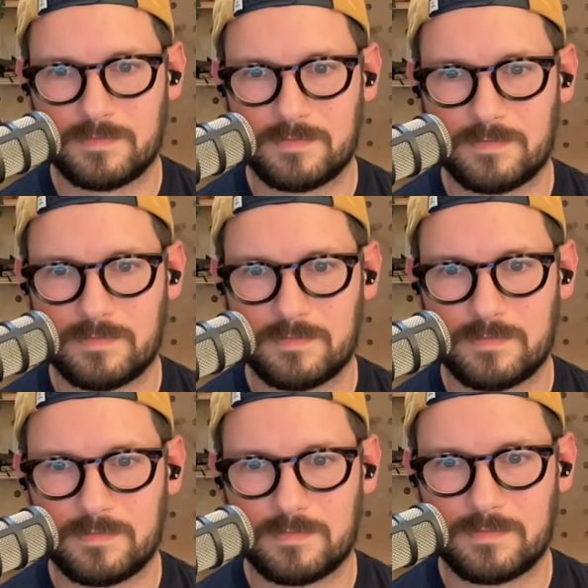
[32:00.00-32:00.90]

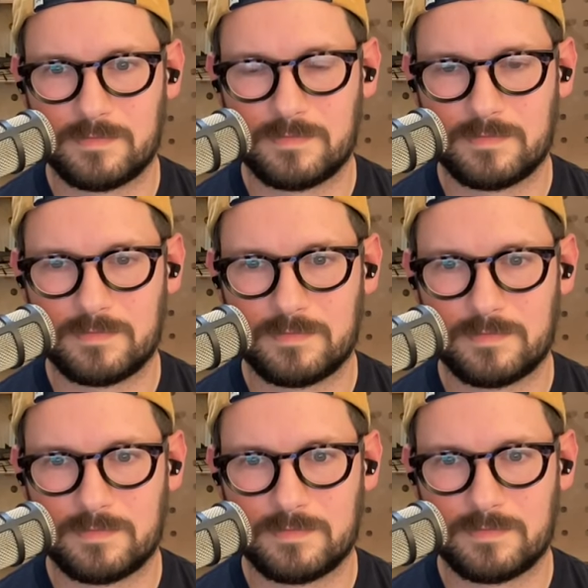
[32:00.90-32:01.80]

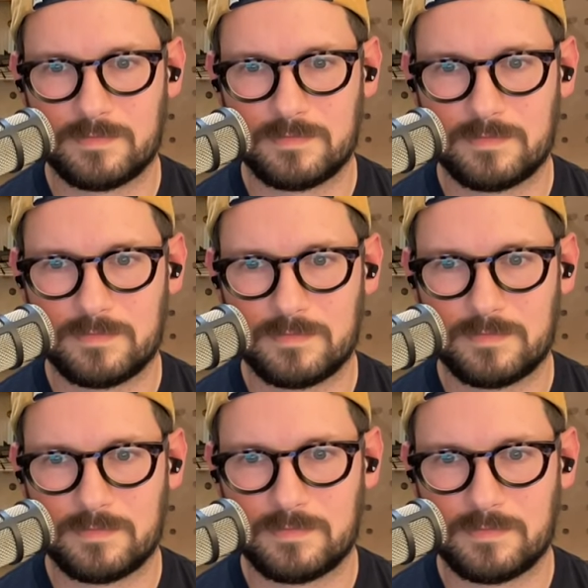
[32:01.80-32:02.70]

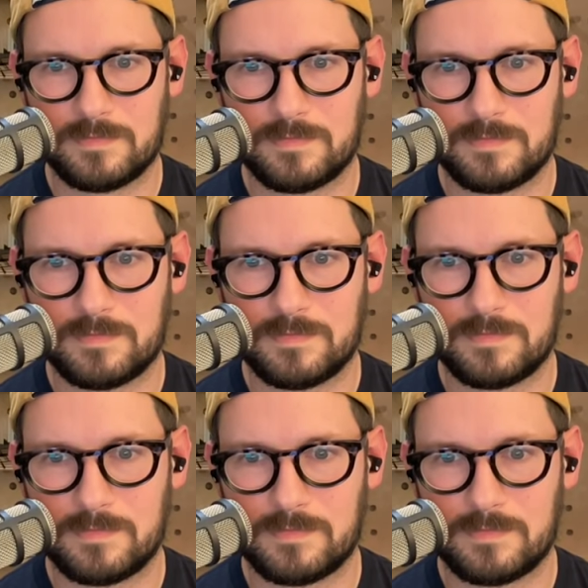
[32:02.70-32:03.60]

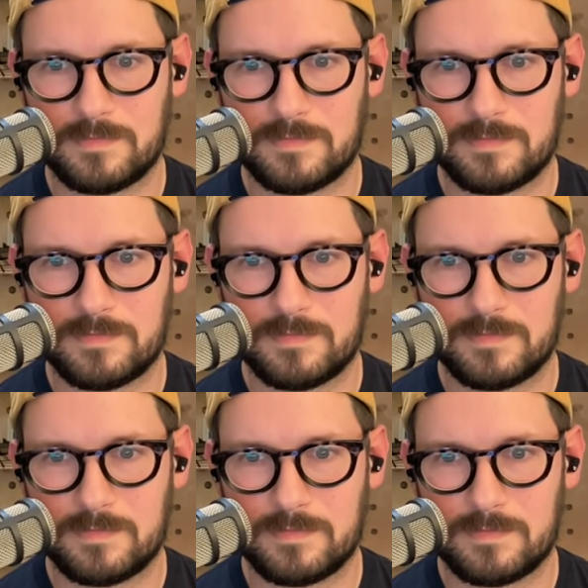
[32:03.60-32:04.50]

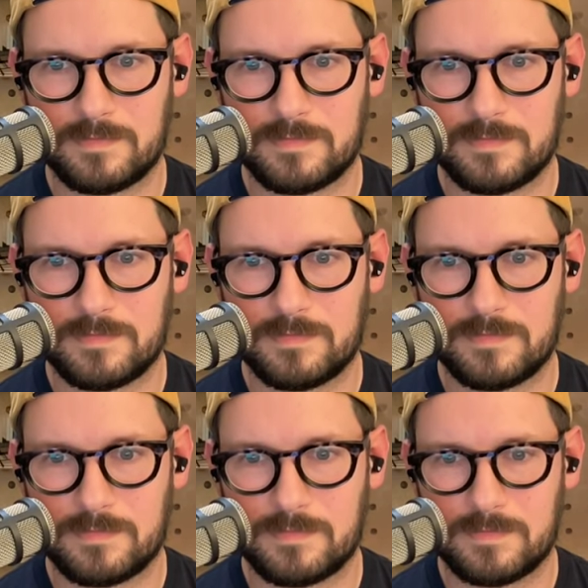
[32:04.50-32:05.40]

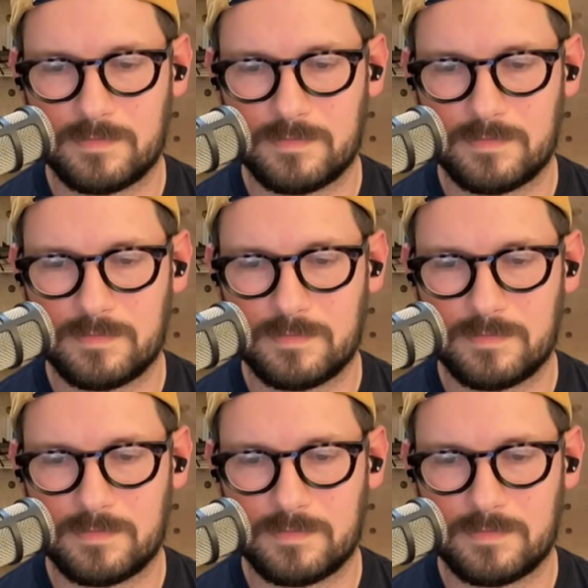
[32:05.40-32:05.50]
This person isn't speaking.